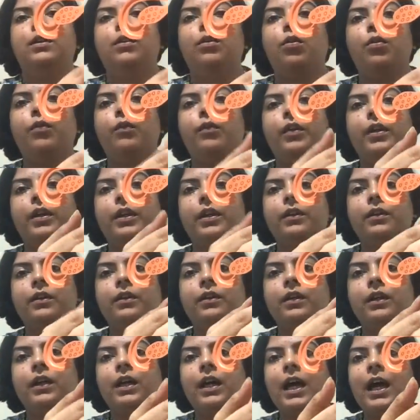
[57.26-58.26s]
over here,
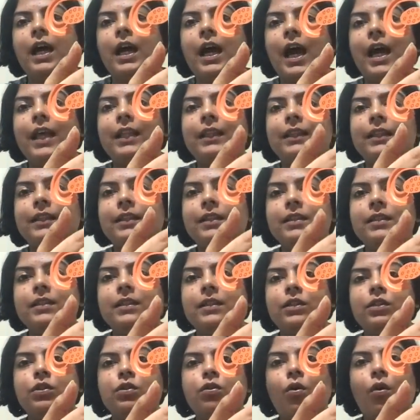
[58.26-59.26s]
and this
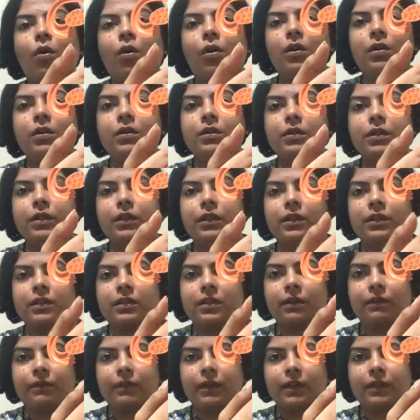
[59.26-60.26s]
is called the
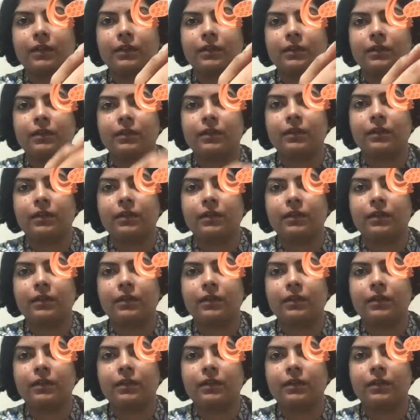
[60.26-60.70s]
cervix.